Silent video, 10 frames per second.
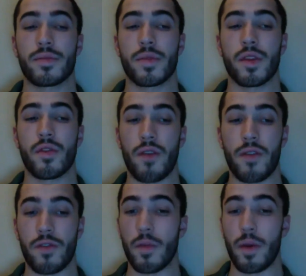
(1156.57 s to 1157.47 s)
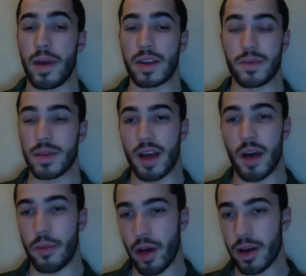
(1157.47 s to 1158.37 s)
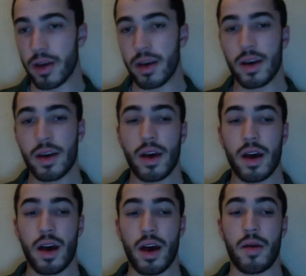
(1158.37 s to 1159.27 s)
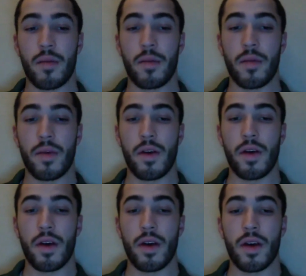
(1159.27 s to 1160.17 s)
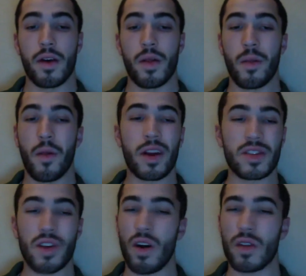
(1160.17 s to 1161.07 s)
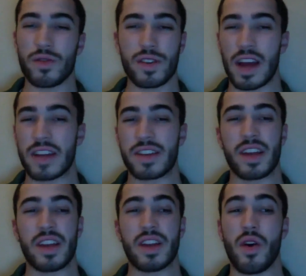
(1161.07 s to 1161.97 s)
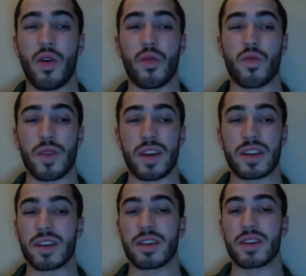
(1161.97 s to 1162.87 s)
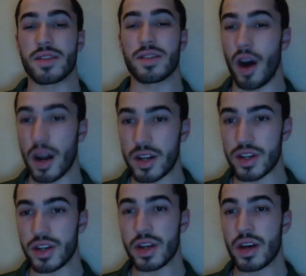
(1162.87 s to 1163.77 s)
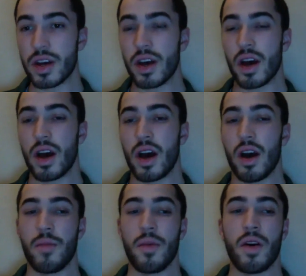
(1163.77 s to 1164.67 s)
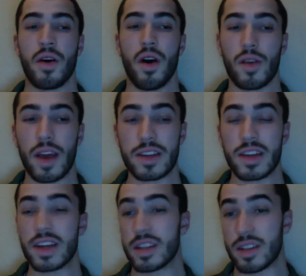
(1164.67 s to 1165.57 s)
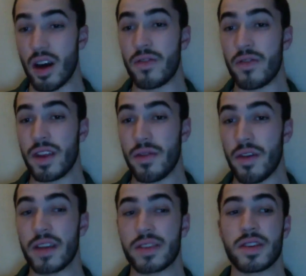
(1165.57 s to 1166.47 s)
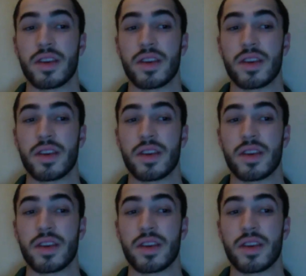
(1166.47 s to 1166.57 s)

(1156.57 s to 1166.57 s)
Griffin for me makes him a top play. LaMarcus Aldridge, I see no reason to touch. OKC is a tough defense.